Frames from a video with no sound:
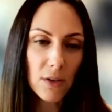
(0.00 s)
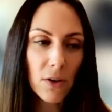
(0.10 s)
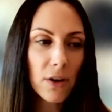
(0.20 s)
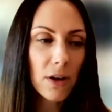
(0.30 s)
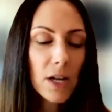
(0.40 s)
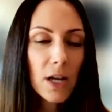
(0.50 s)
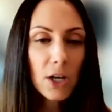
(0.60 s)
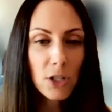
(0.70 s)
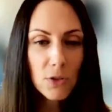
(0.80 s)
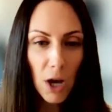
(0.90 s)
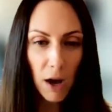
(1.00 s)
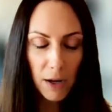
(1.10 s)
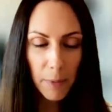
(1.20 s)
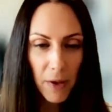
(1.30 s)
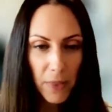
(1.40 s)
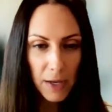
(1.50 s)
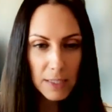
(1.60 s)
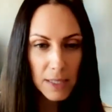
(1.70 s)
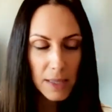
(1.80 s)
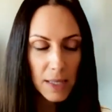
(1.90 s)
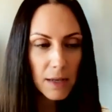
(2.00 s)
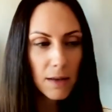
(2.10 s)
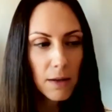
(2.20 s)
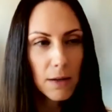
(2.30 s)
Could you talk about that? Because I think,